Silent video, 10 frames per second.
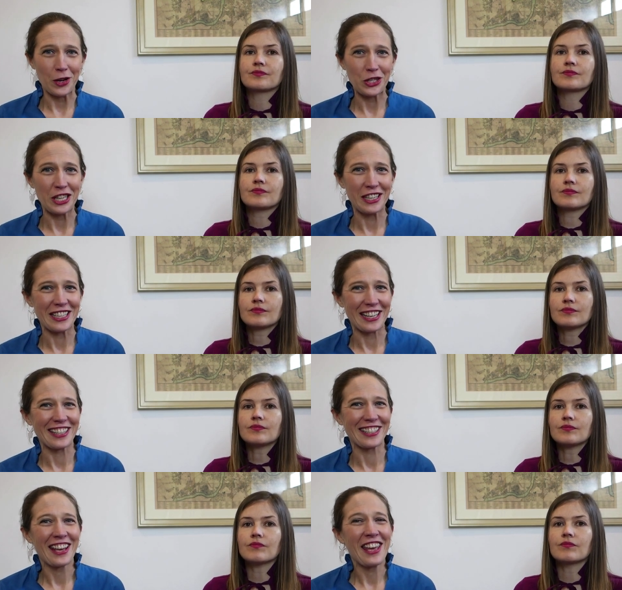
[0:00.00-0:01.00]
Speaker 1: she did
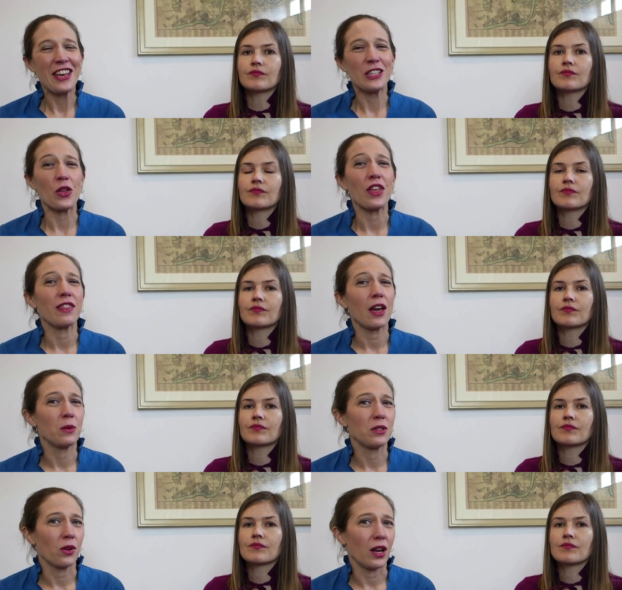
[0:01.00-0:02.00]
it. So I think that
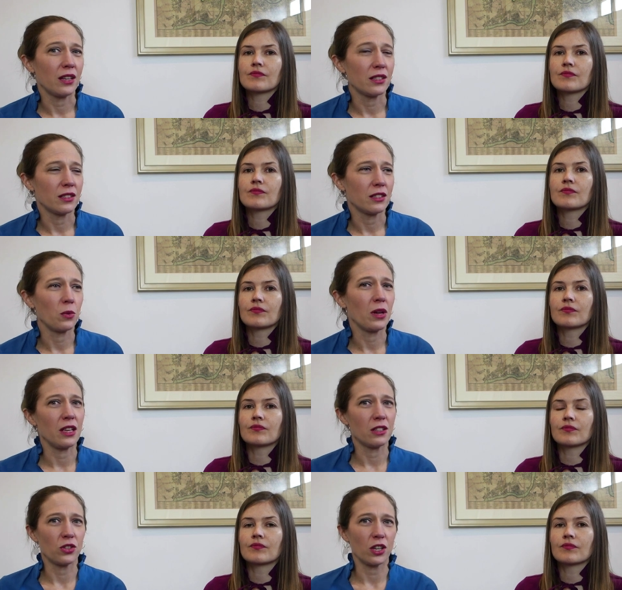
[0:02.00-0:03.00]
was great. So where the mm-hmm.
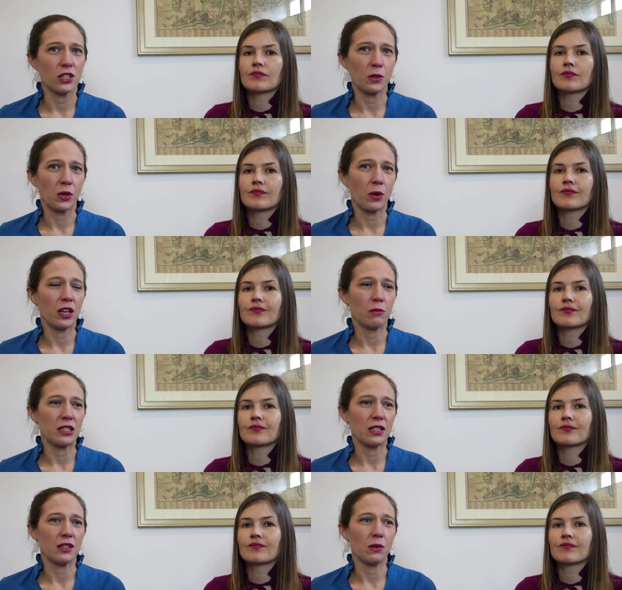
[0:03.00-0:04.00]
instructions were quite
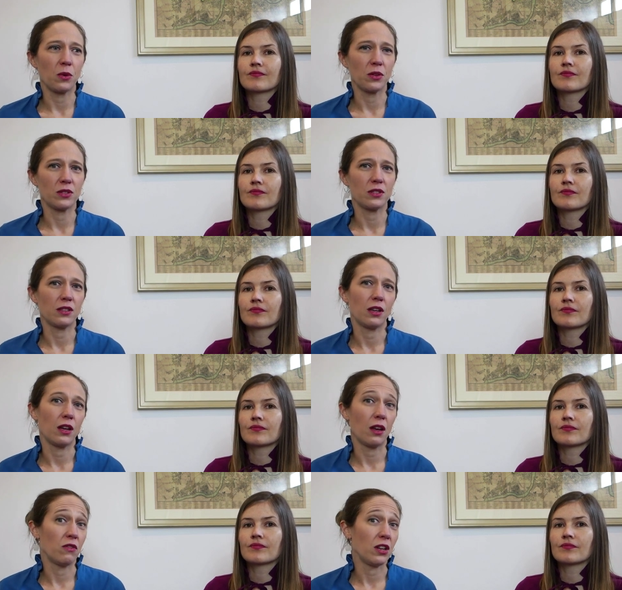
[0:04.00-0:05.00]
limited, there was
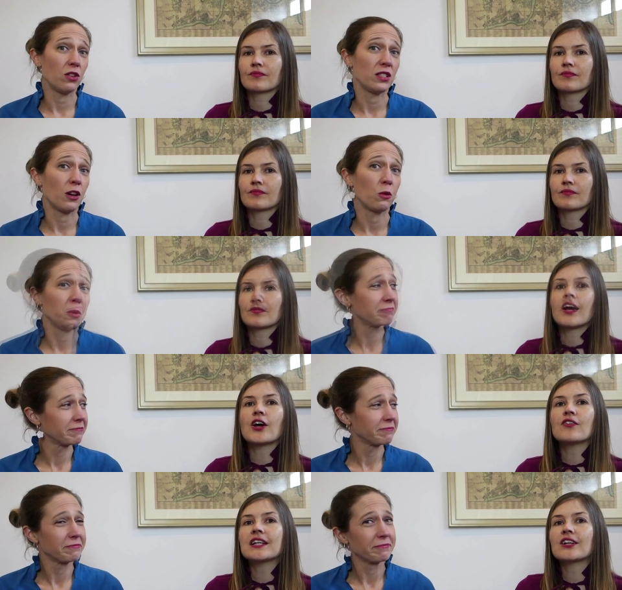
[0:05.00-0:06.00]
a video to help.
Speaker 2: And I
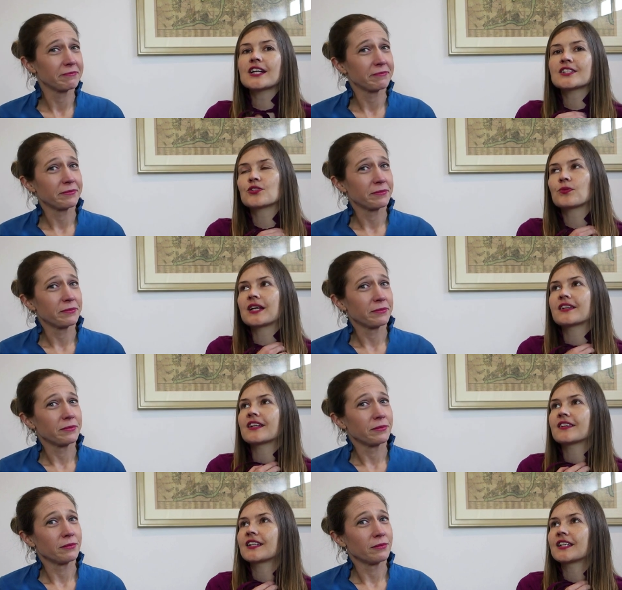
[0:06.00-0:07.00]
really liked the way
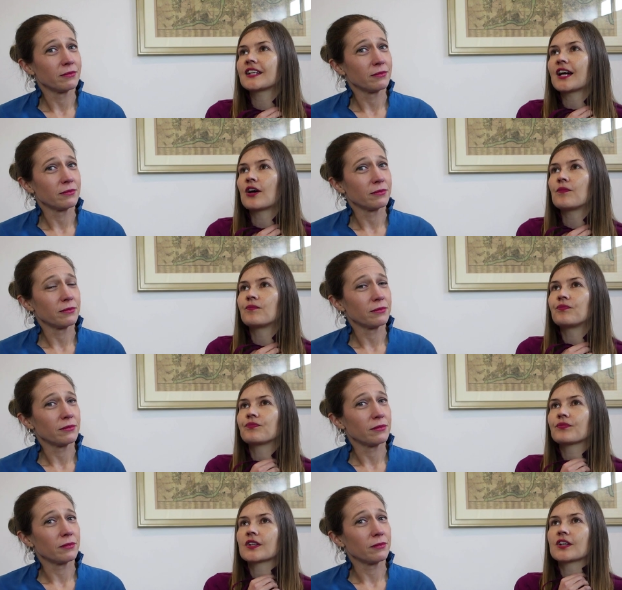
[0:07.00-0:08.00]
that the um,
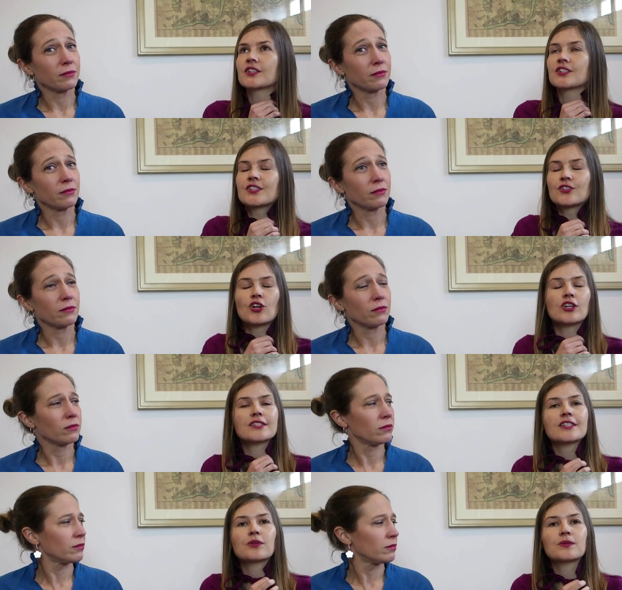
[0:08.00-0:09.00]
collar
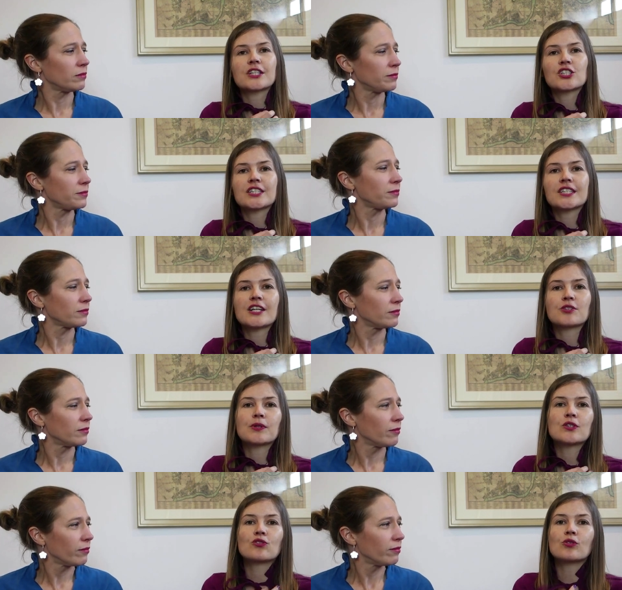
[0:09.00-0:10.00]
stand was actually attached
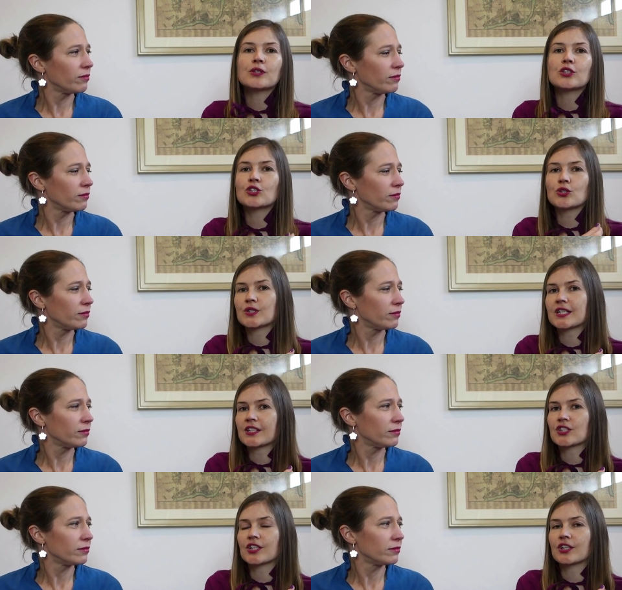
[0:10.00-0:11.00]
because normally you do
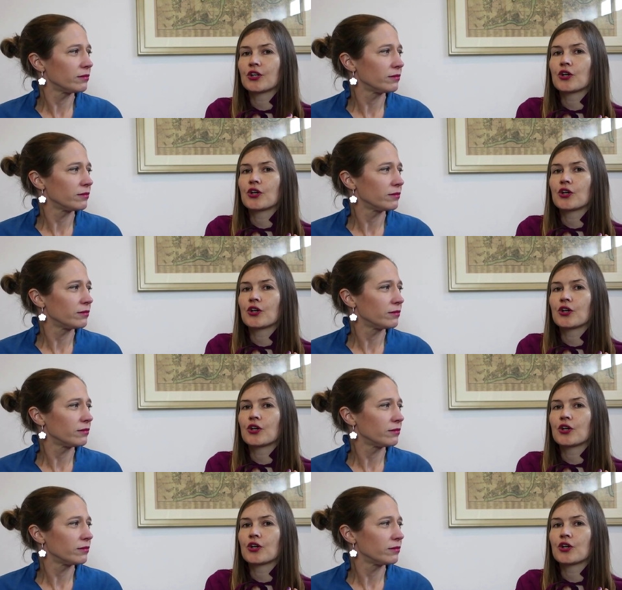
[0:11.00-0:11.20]
attach it